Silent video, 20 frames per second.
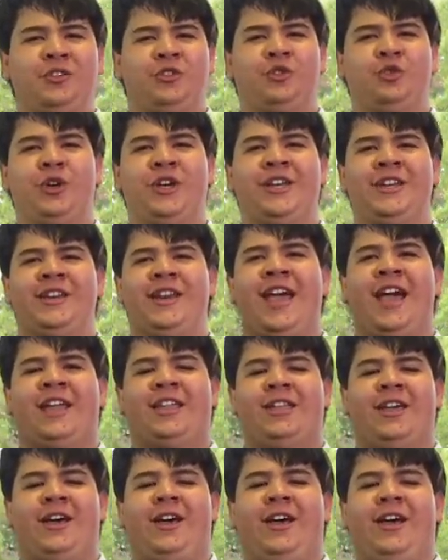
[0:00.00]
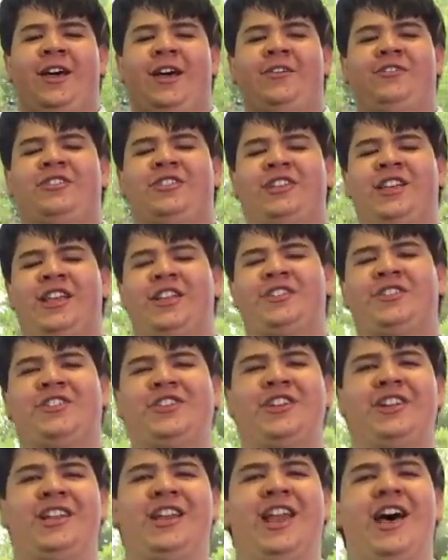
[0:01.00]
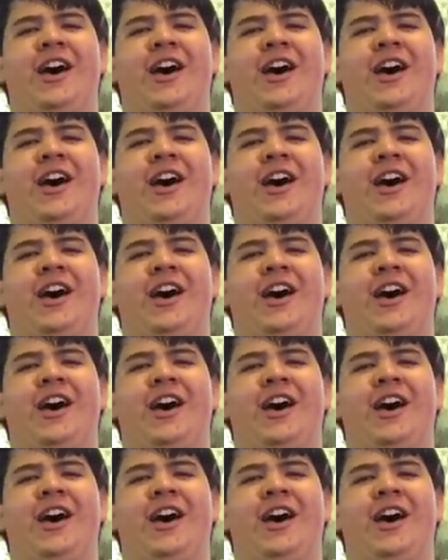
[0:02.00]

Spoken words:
sweet nectar of celestial